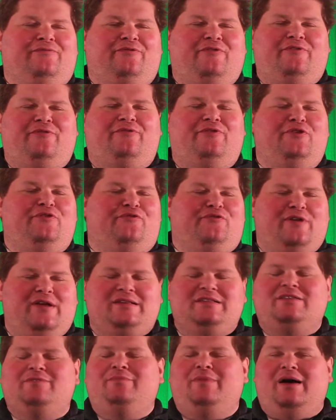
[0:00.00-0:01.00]
for a few
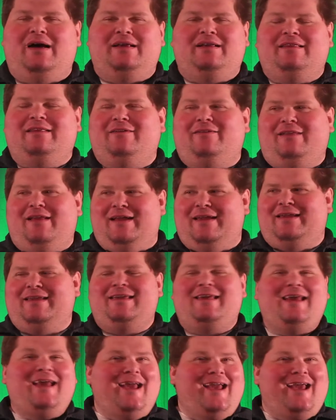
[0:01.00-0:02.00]
friends of mine and they're like,
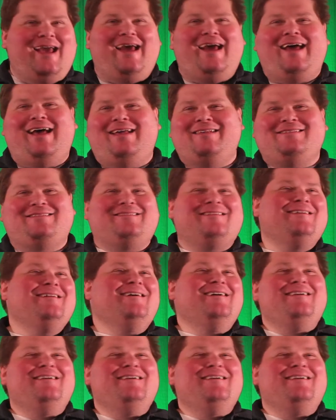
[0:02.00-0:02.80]
yes,